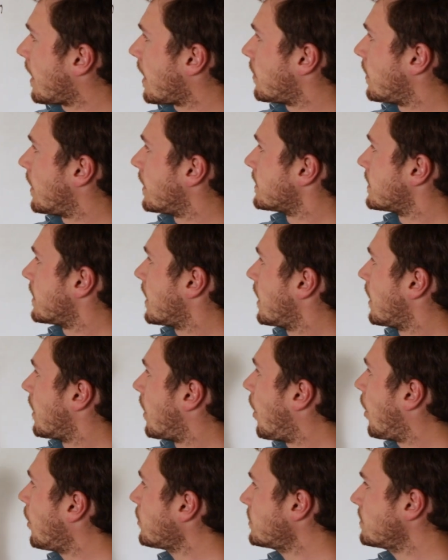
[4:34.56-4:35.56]
main ones,
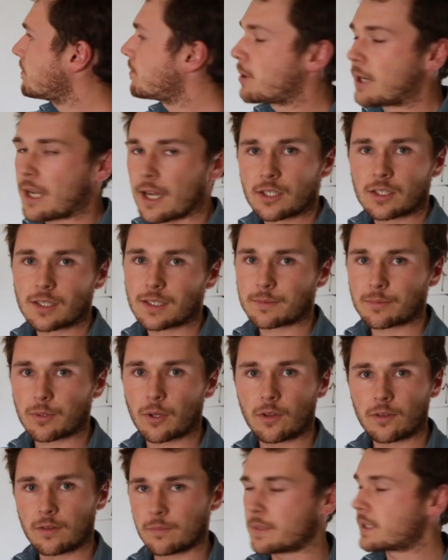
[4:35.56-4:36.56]
auxin production is
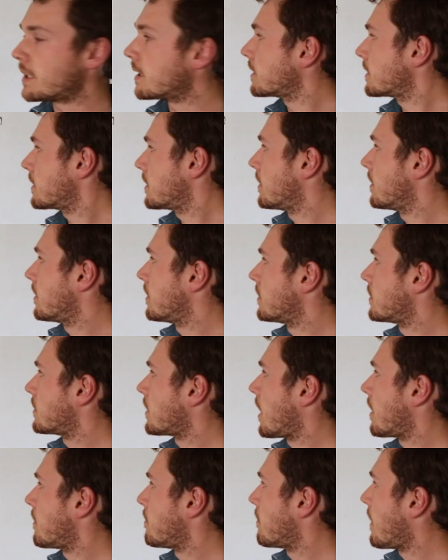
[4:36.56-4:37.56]
probably the biggest.
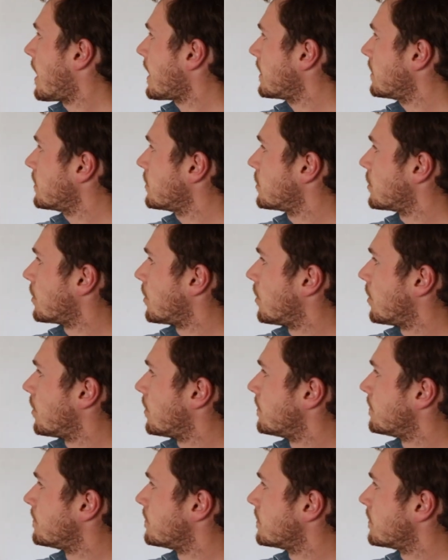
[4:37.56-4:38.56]
So making
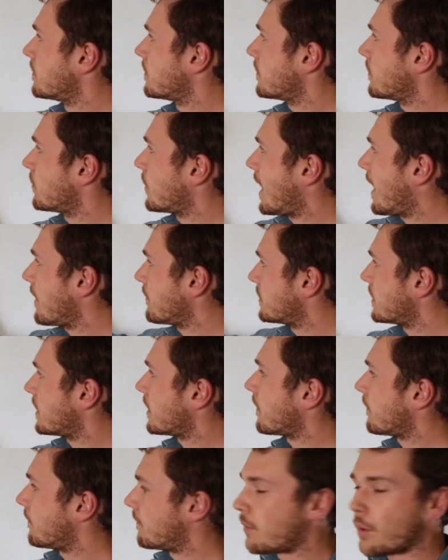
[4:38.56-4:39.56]
sure we have
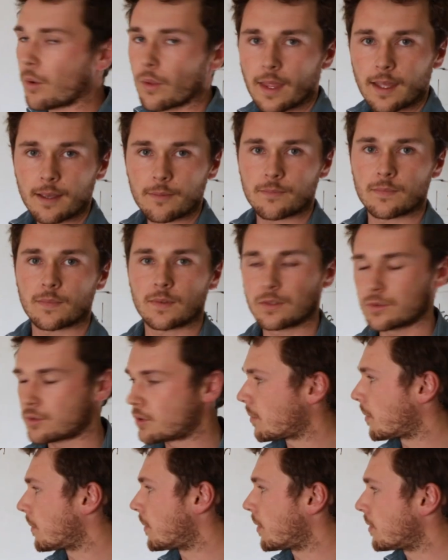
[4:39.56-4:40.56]
zinc for that,
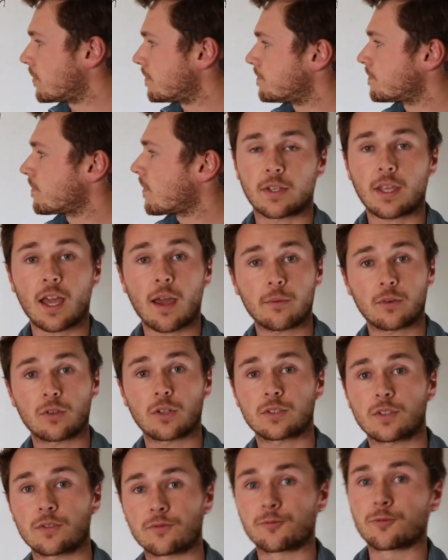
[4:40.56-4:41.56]
super important. So I came
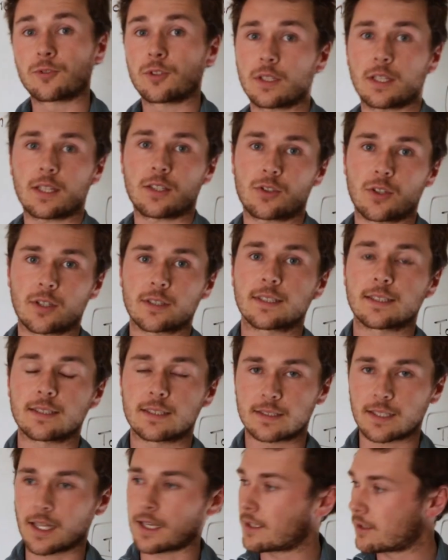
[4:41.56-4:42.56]
across this really interesting
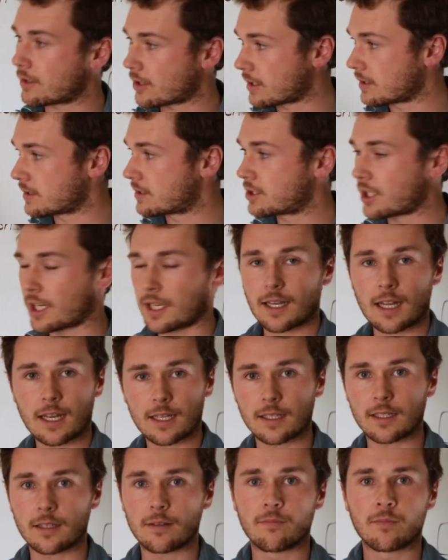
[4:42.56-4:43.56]
study, you can check it out
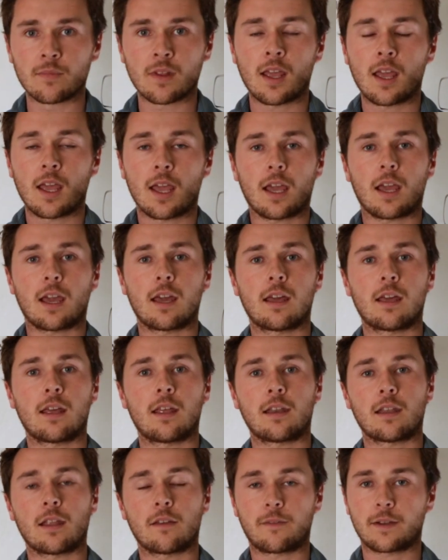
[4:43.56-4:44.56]
here,
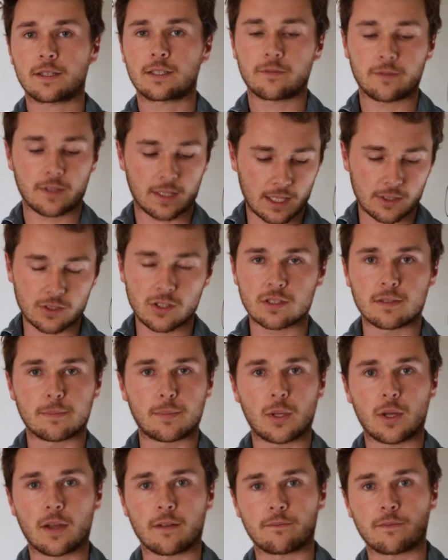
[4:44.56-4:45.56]
and effectively they're just
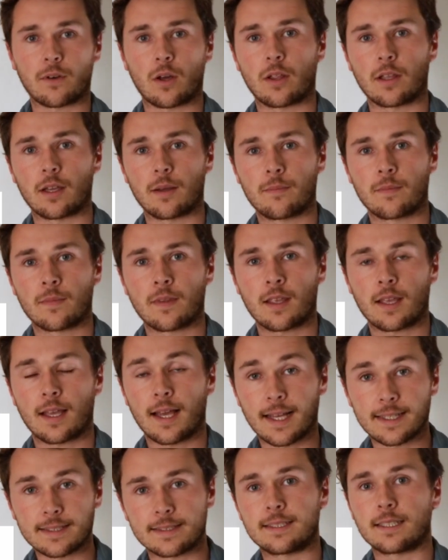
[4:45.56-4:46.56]
applying foliar
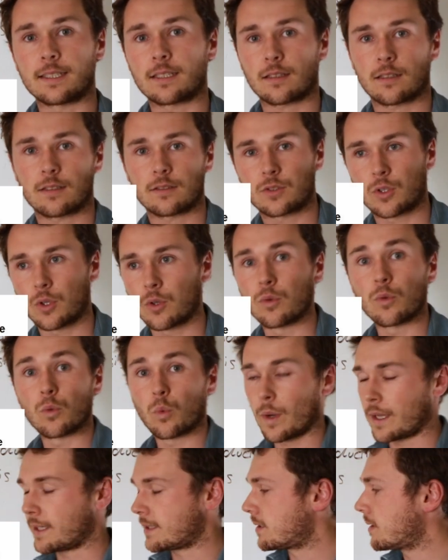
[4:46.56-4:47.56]
zinc to
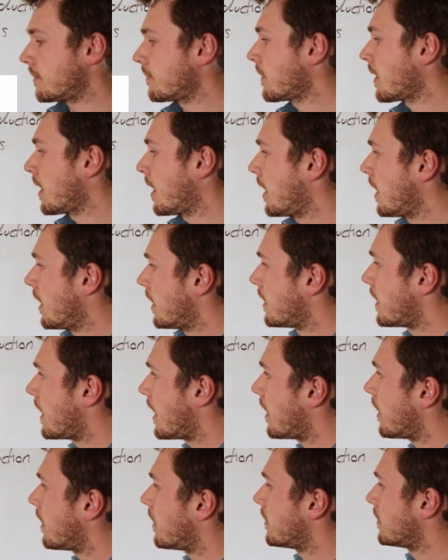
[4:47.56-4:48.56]
wheat.
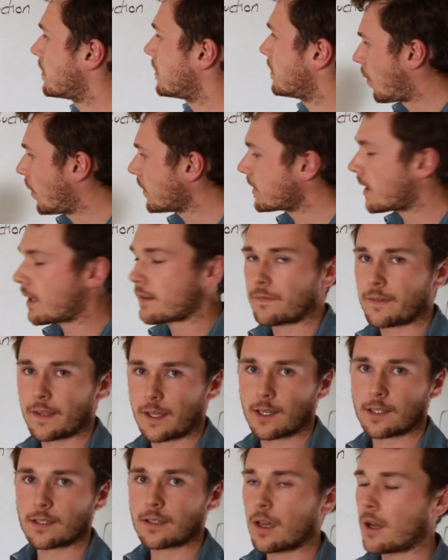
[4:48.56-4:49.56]
Now, what they
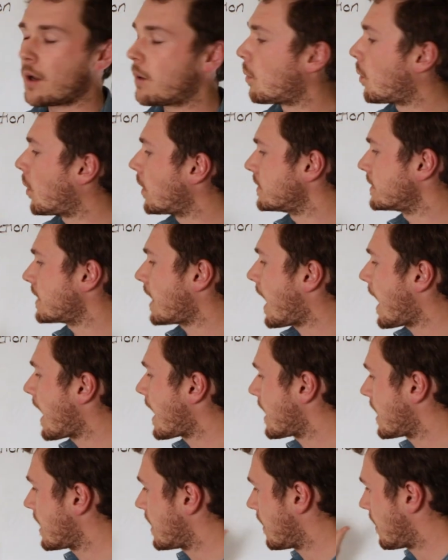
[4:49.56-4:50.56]
found was
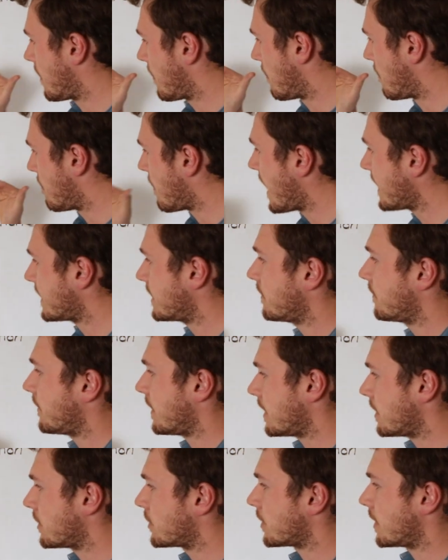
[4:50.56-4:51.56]
a massive
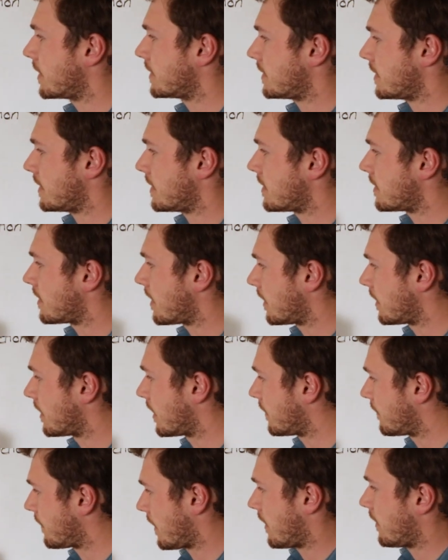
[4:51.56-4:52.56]
increase in
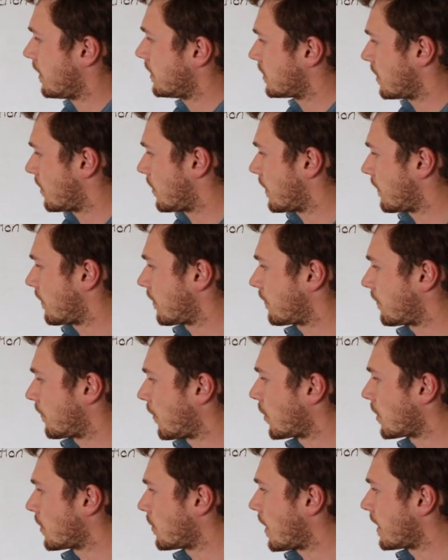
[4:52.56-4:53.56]
leaf area. So they went from
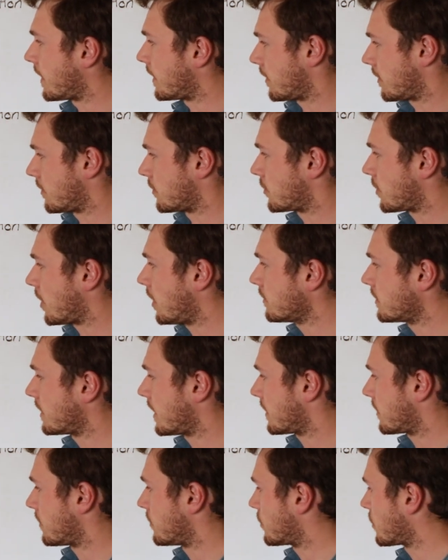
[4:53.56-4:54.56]
41 in the control,
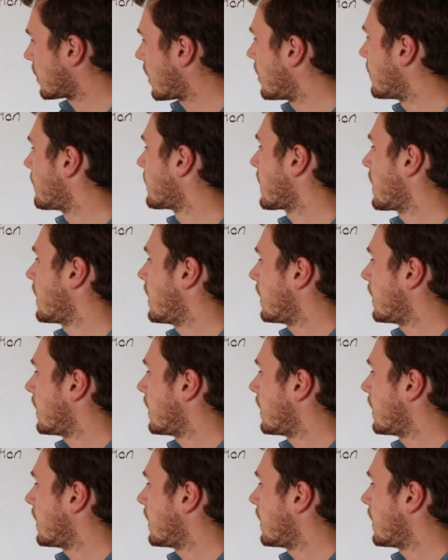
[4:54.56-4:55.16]
so it's control.